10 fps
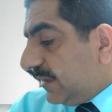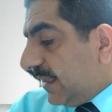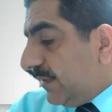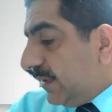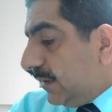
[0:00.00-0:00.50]

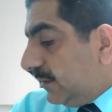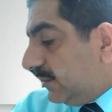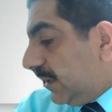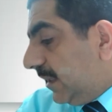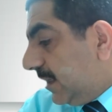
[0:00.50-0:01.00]

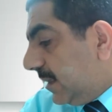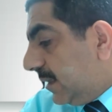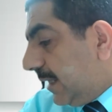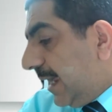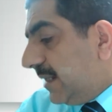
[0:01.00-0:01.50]

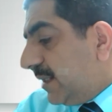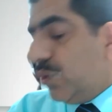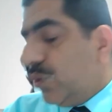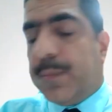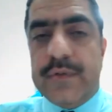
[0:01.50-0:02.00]

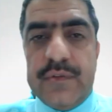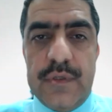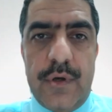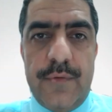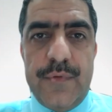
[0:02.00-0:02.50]

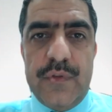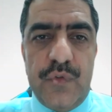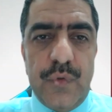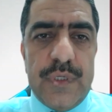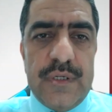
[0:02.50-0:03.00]
92% of your
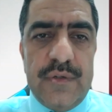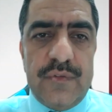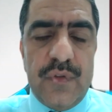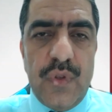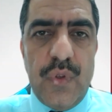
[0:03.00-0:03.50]

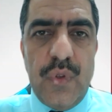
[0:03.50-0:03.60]
students